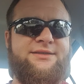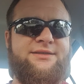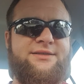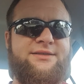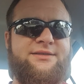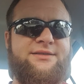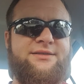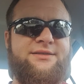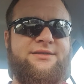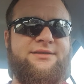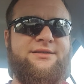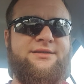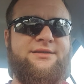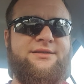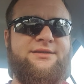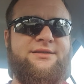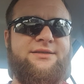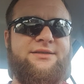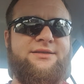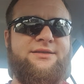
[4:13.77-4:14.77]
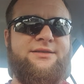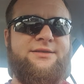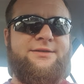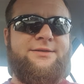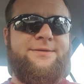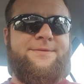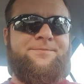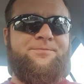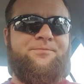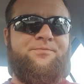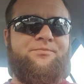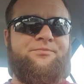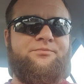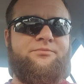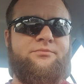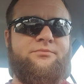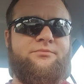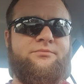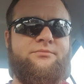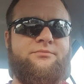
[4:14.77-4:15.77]

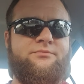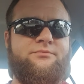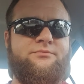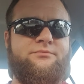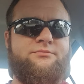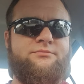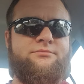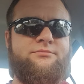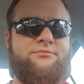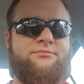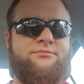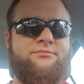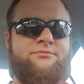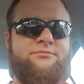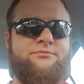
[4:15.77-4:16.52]
(no one is talking)